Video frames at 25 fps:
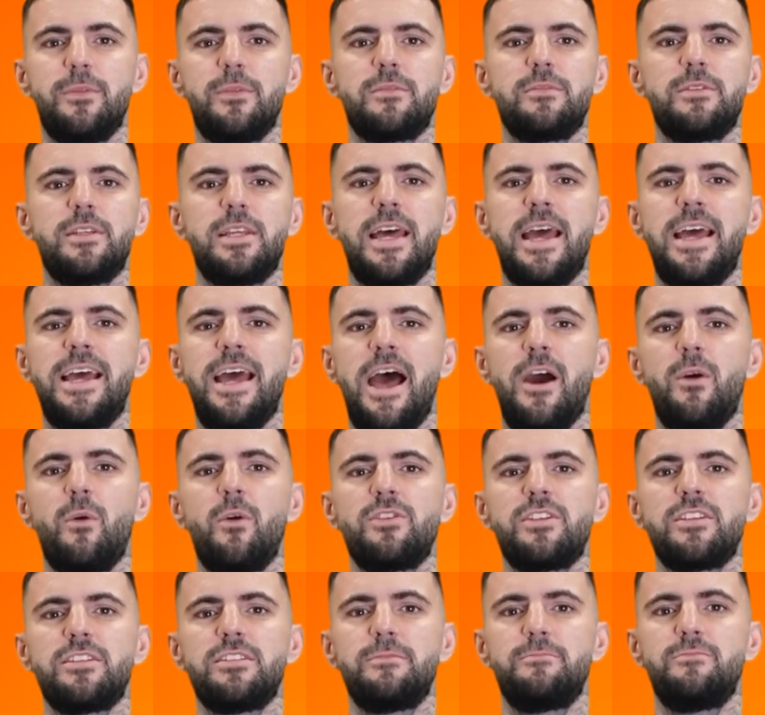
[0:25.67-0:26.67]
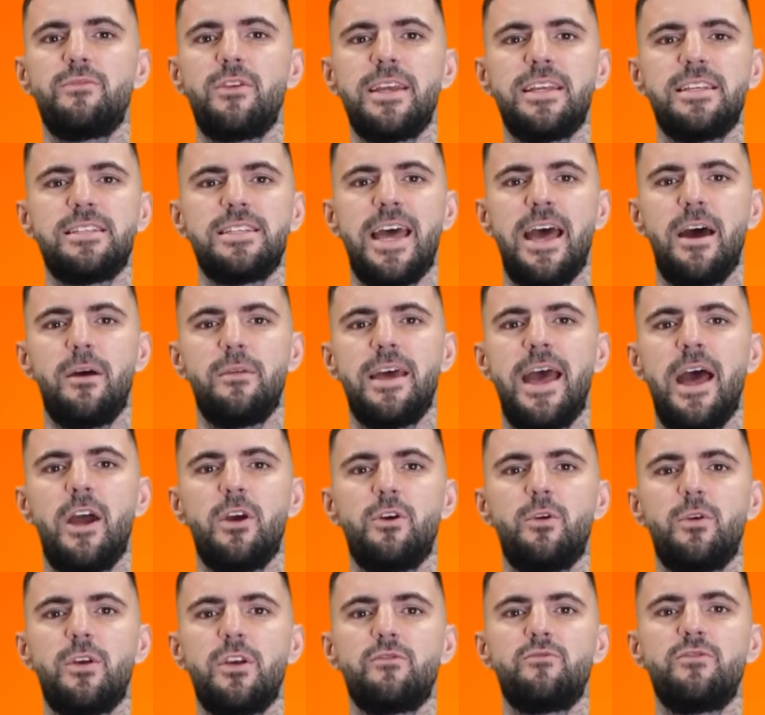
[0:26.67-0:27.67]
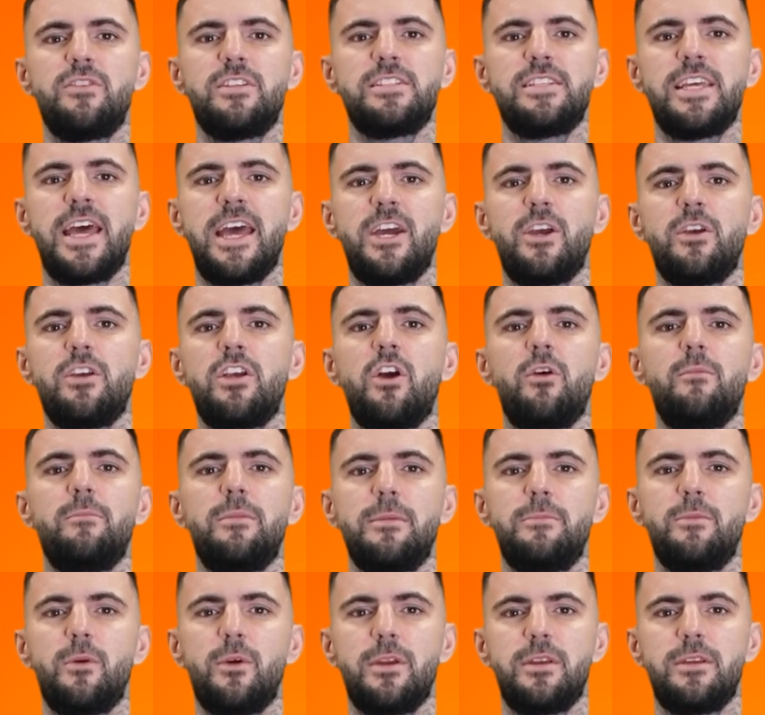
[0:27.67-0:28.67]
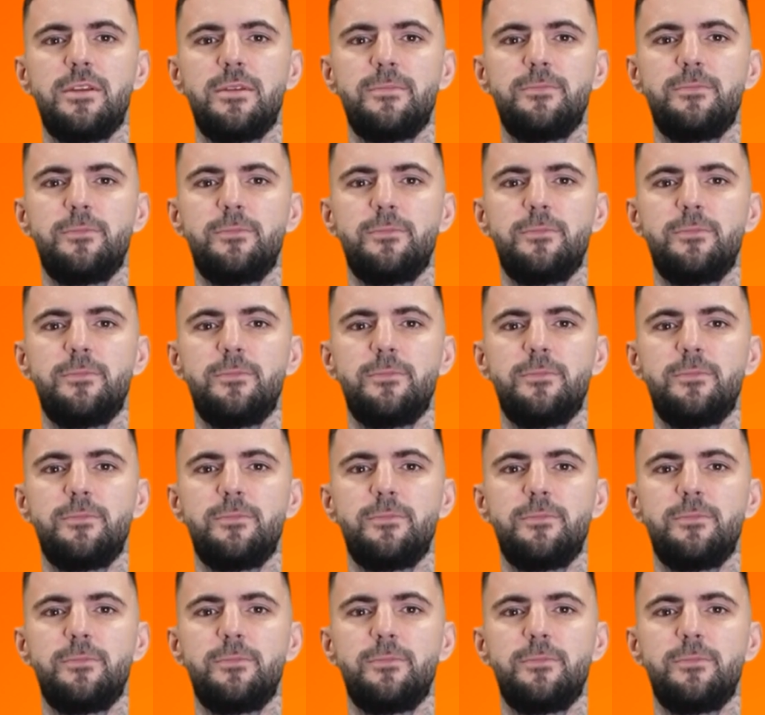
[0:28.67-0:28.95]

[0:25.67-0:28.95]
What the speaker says: Today I wanted to break down how you can reset your Combi boiler.